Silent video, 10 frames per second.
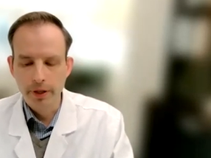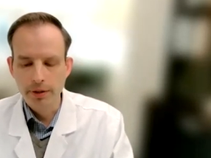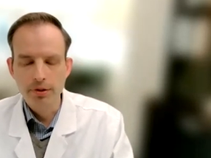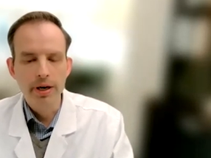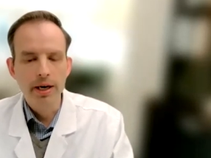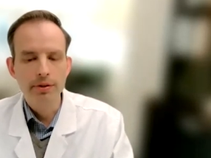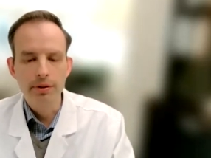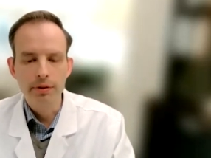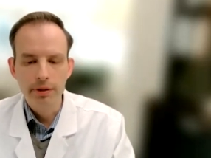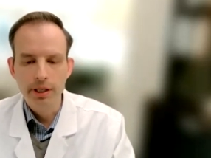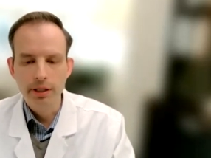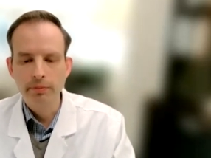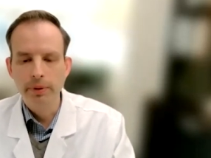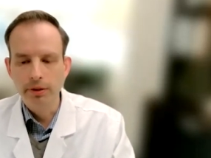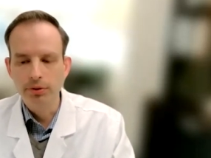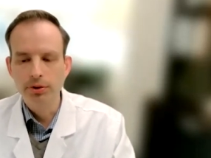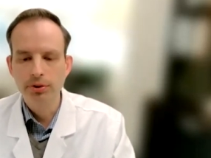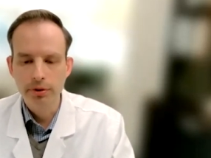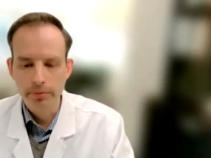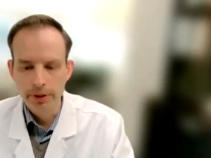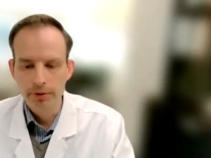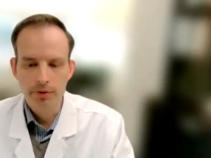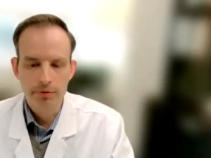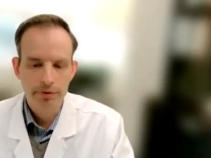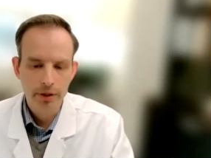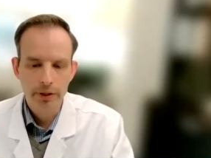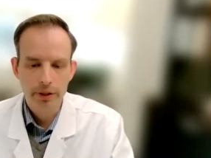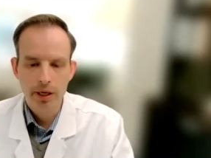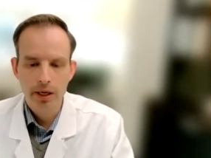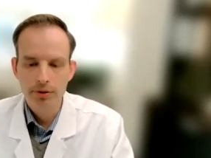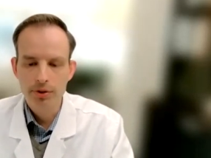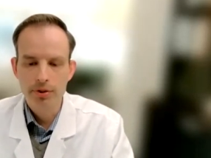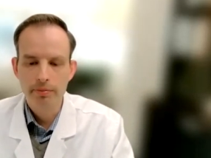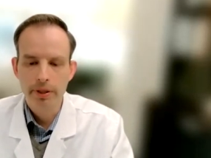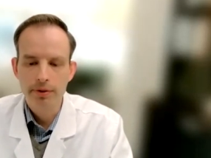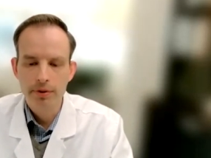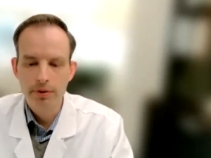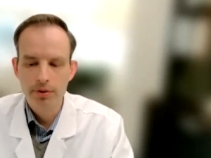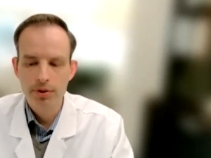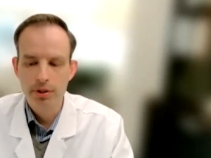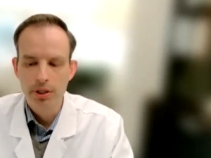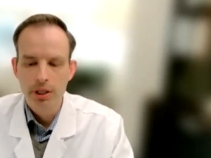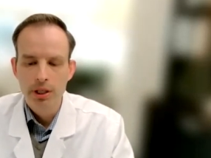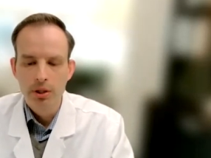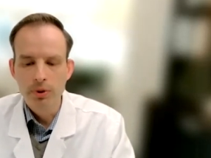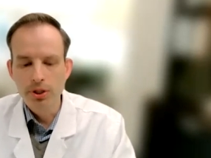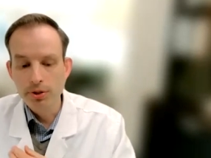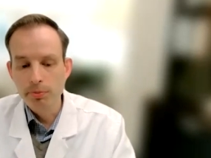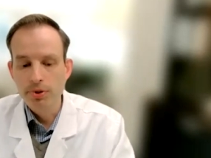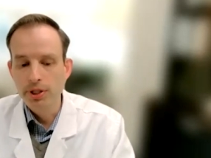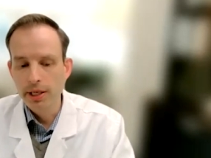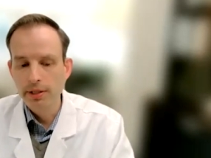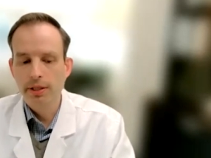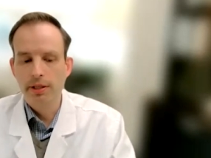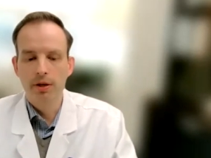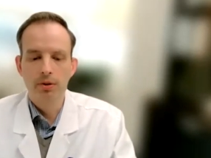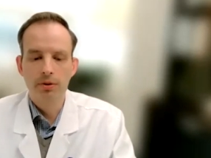director, Dr. Michael Schusterman, who's a fellow oncologist in my institution, we just presented a whole